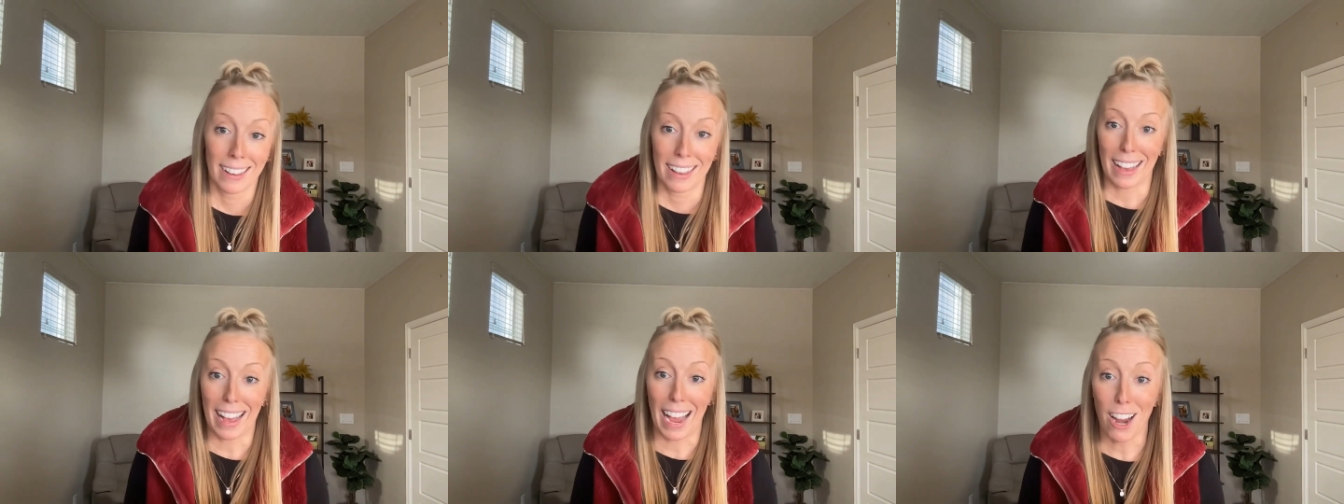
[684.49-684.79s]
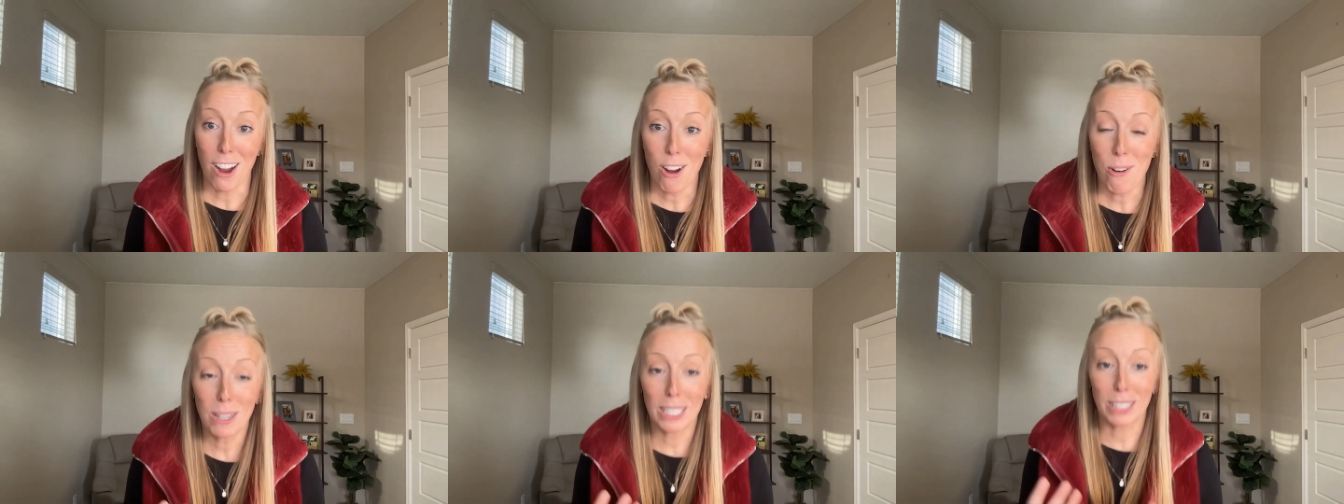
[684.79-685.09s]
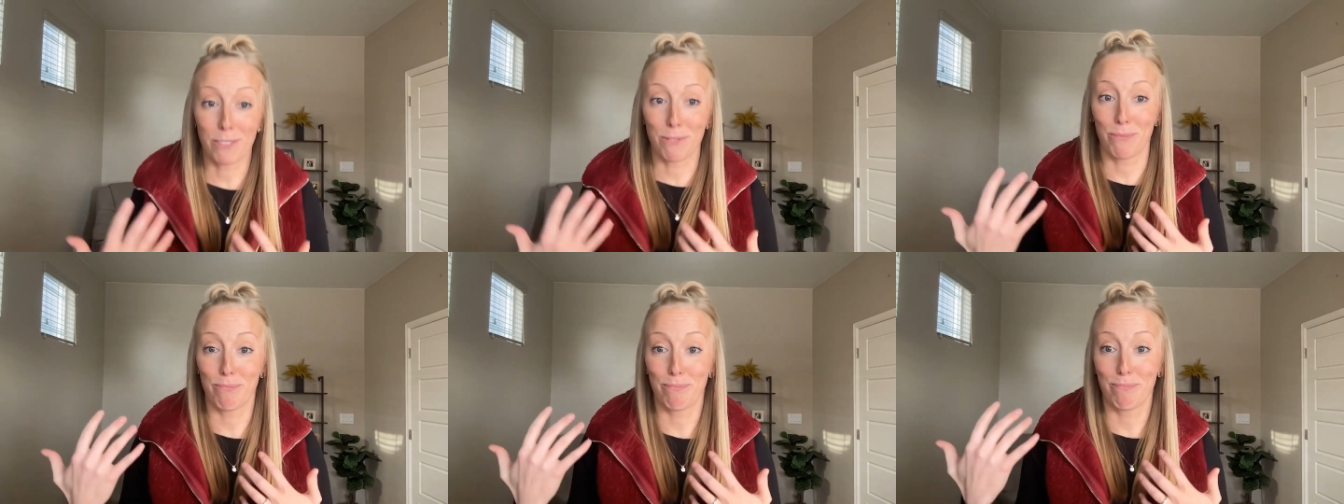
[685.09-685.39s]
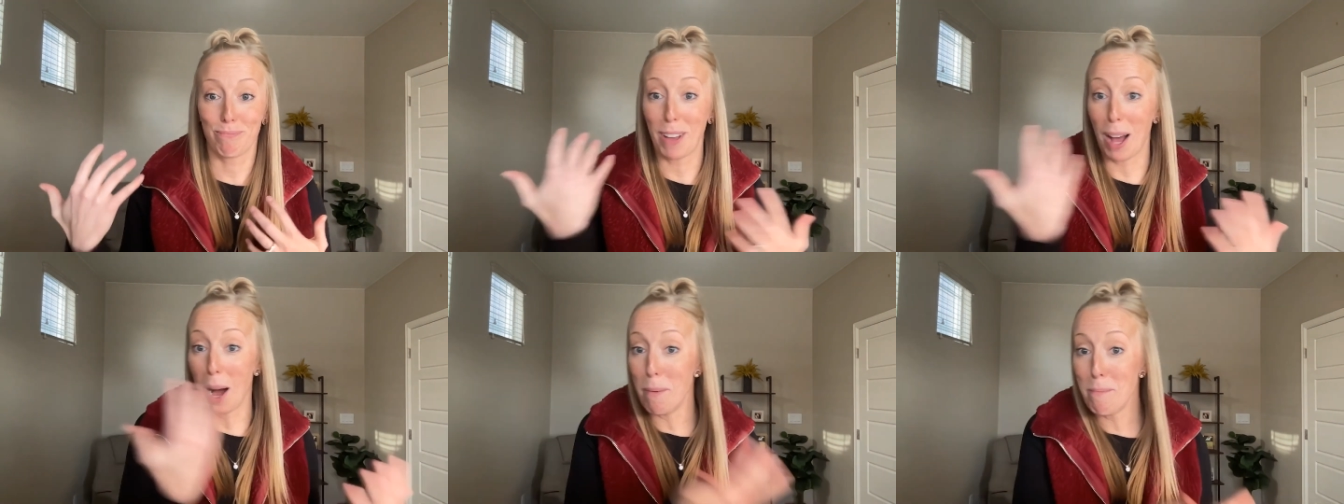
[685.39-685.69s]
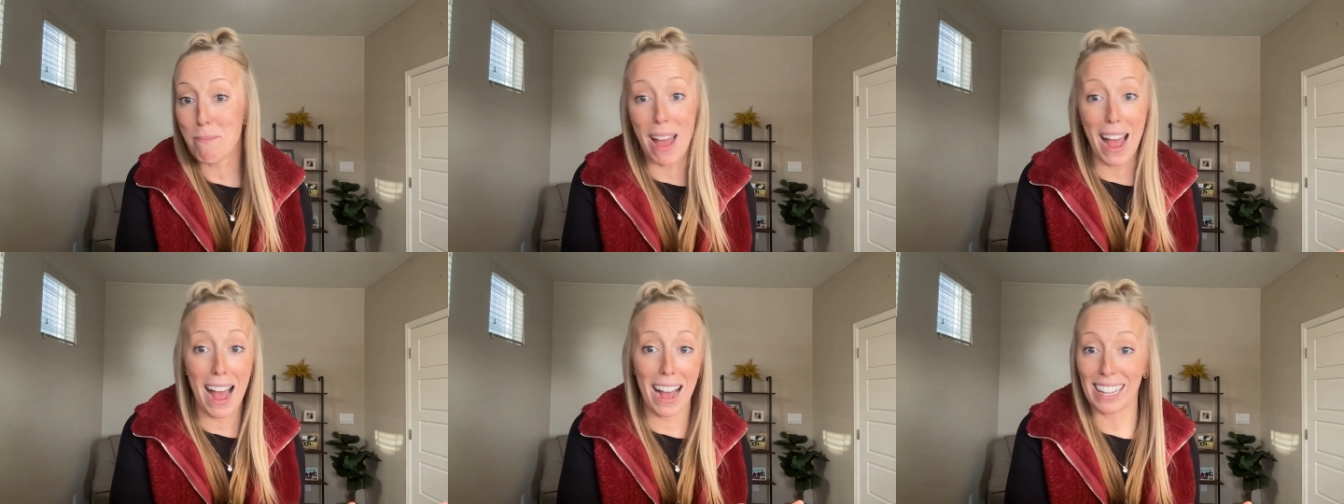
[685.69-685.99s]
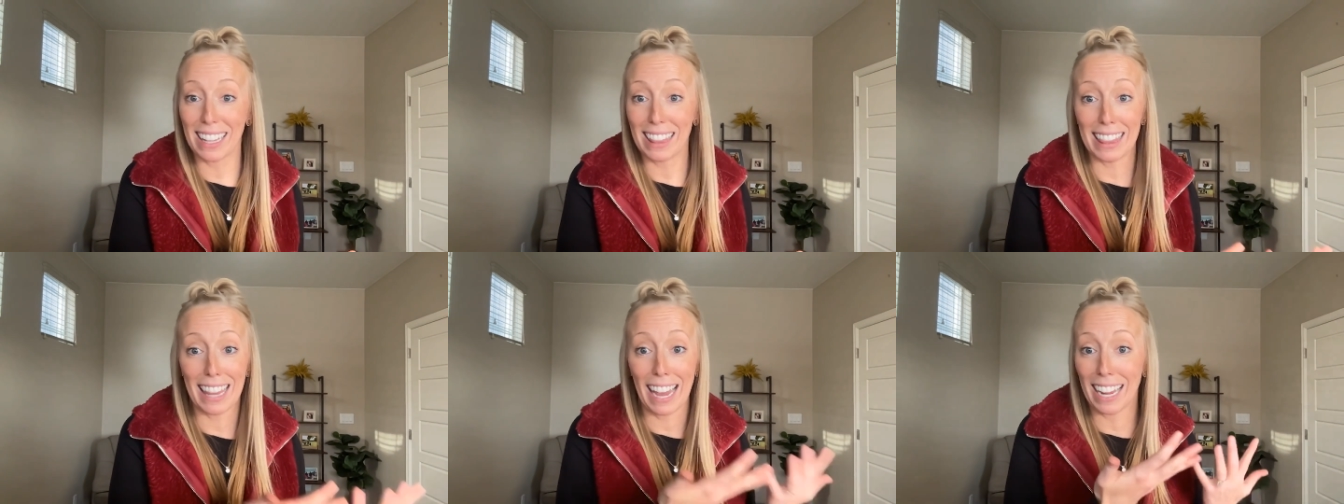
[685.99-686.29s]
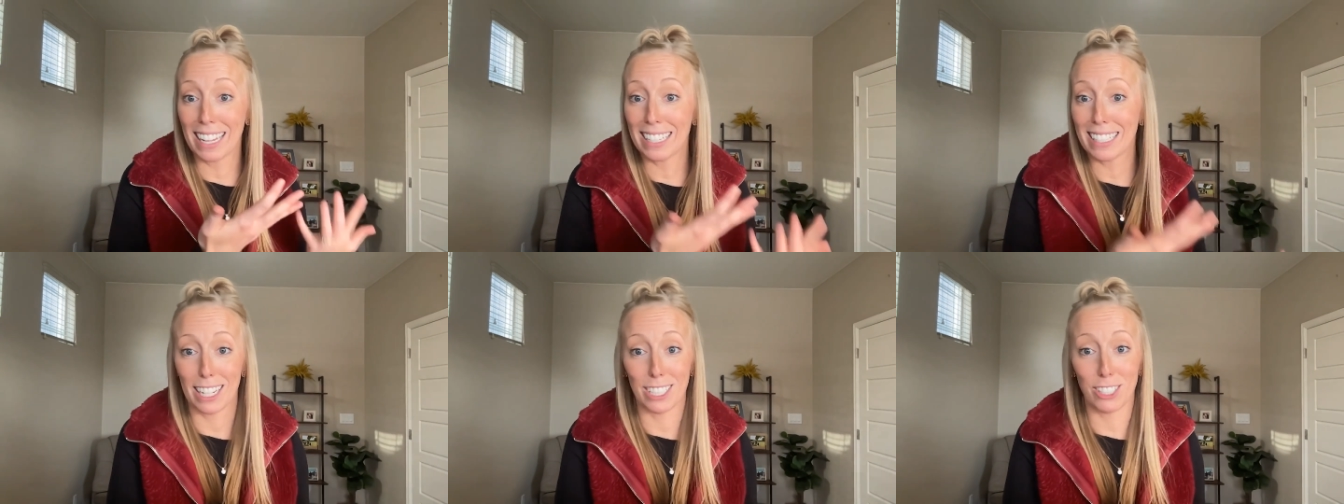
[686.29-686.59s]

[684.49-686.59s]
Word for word: i always come back and land on